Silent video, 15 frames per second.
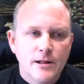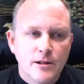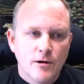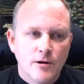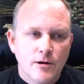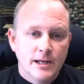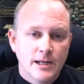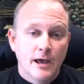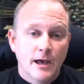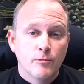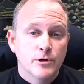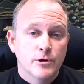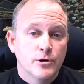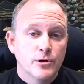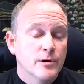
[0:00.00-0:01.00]
Clark and I
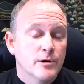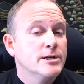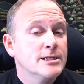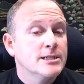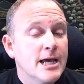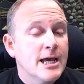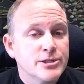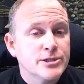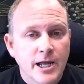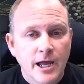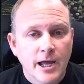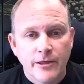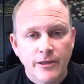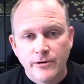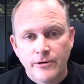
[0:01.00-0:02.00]
were doing a presentation
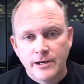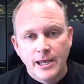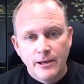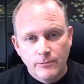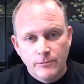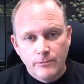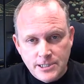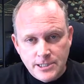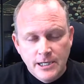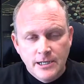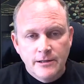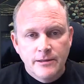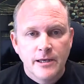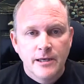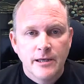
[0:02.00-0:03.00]
together, and he was
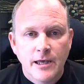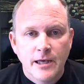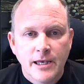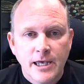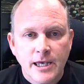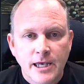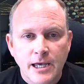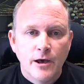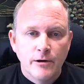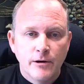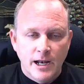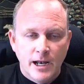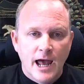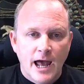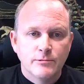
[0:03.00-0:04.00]
the
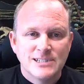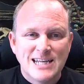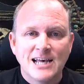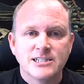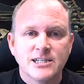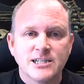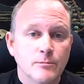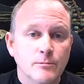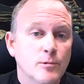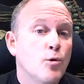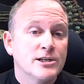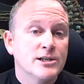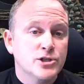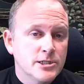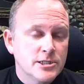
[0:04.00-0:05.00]
keynote, and I was asking
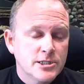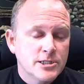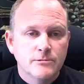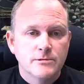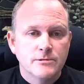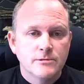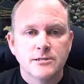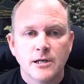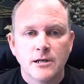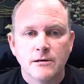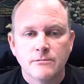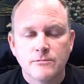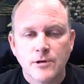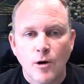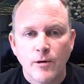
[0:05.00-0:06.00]
questions, so it was
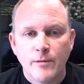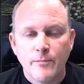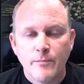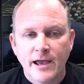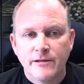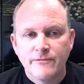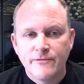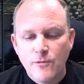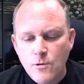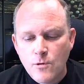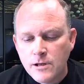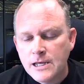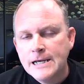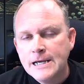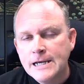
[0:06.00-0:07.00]
going back and
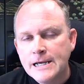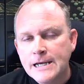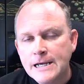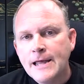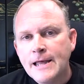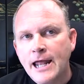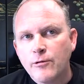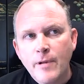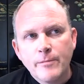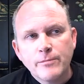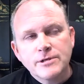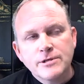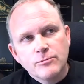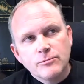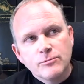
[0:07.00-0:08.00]
forth. And I
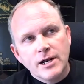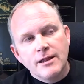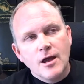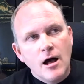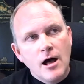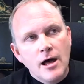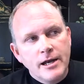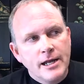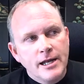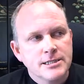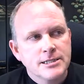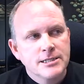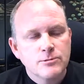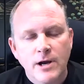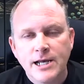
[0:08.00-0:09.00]
remember someone in the
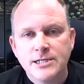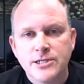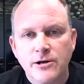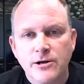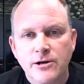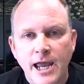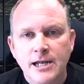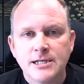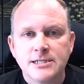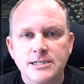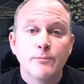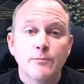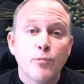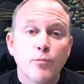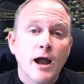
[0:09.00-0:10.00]
audience raised their hand and
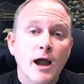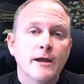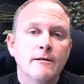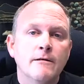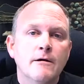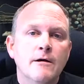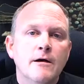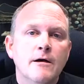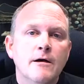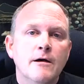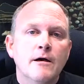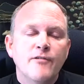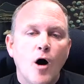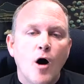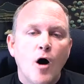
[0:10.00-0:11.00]
said, "Brian,
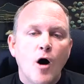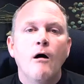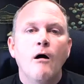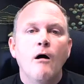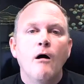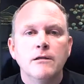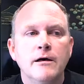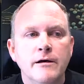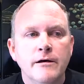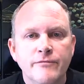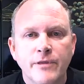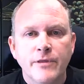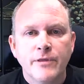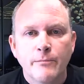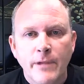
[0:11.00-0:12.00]
of all
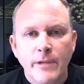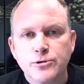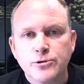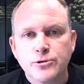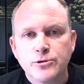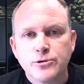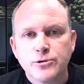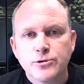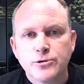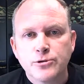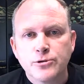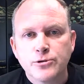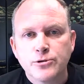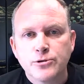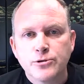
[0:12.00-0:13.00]
of the metrics that you
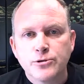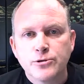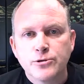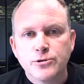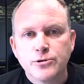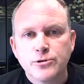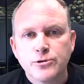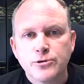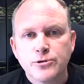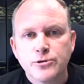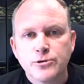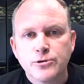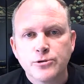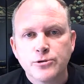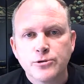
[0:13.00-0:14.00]
look at, the number of
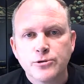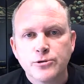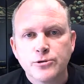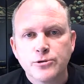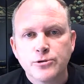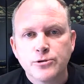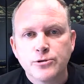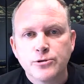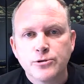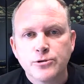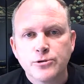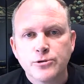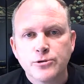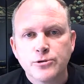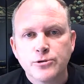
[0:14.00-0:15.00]
retweets, the number of
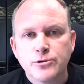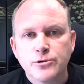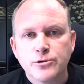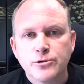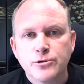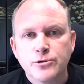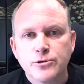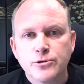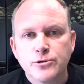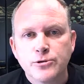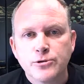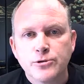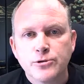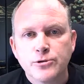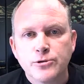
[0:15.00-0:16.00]
likes, the amount of
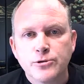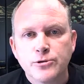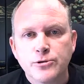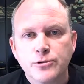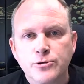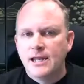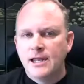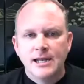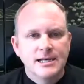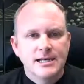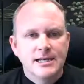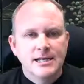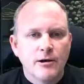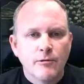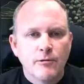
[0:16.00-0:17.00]
traffic you get,
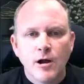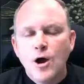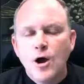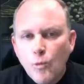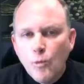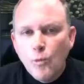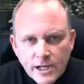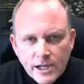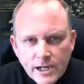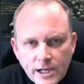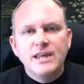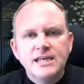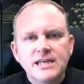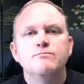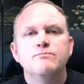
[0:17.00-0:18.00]
etc., which of
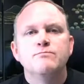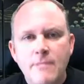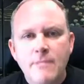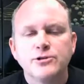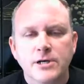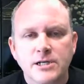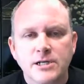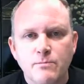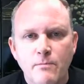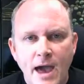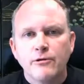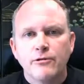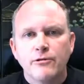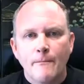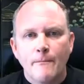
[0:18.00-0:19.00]
these metrics
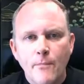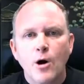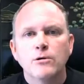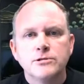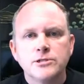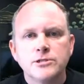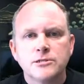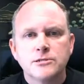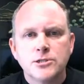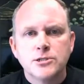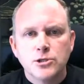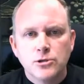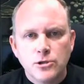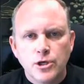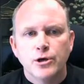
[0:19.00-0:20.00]
matter the most
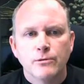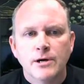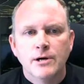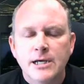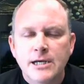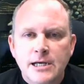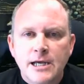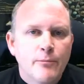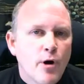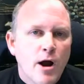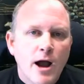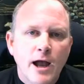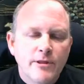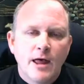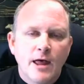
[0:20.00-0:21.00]
to you?" And
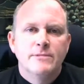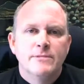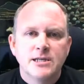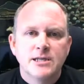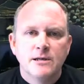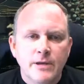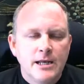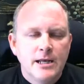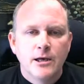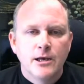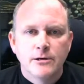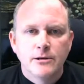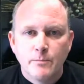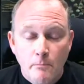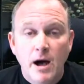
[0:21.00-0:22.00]
Brian, without missing a beat,
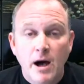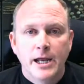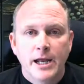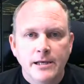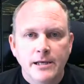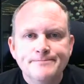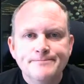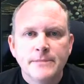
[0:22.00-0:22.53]
goes, "Money,"